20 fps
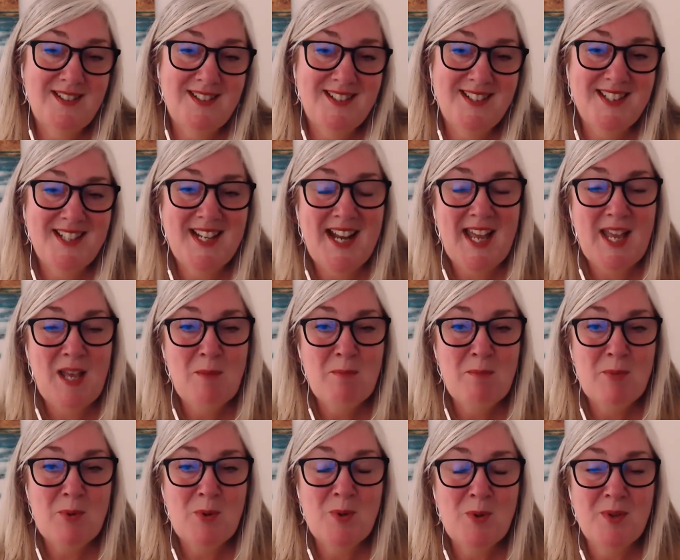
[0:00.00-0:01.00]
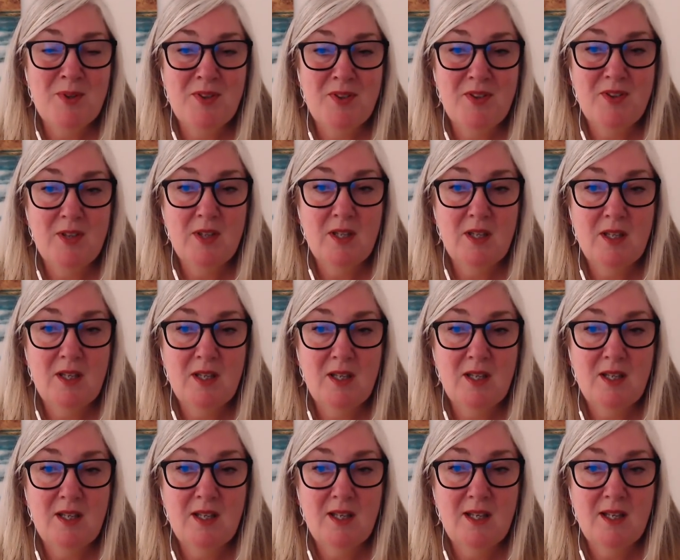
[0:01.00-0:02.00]
that I am both
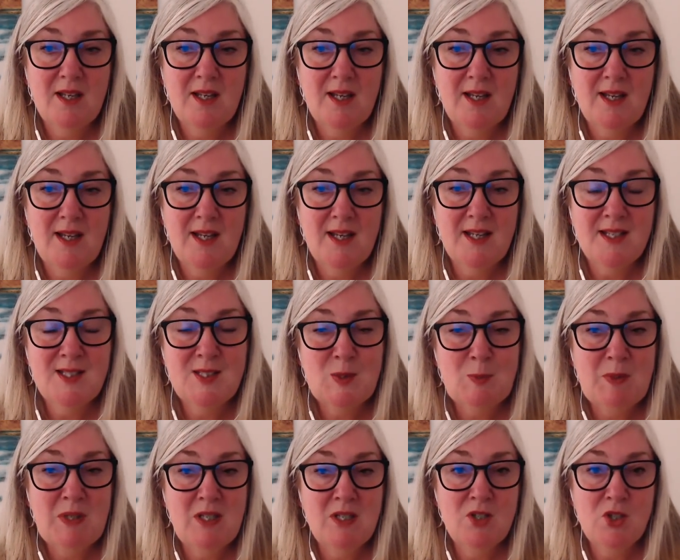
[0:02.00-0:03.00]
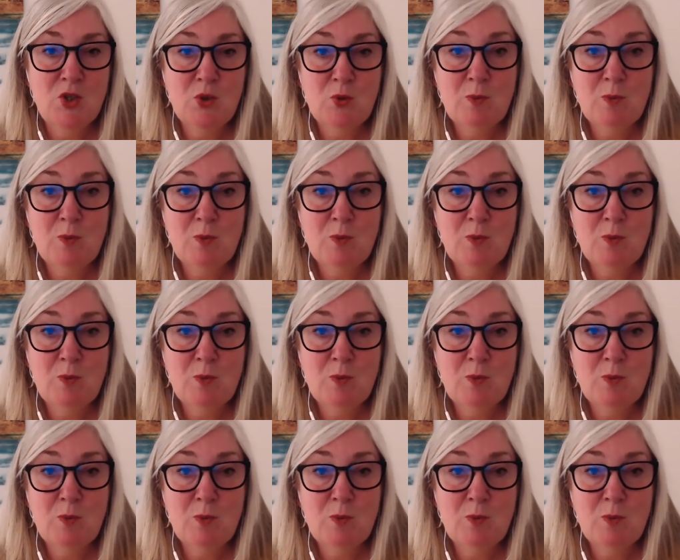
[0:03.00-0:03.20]
a spiritual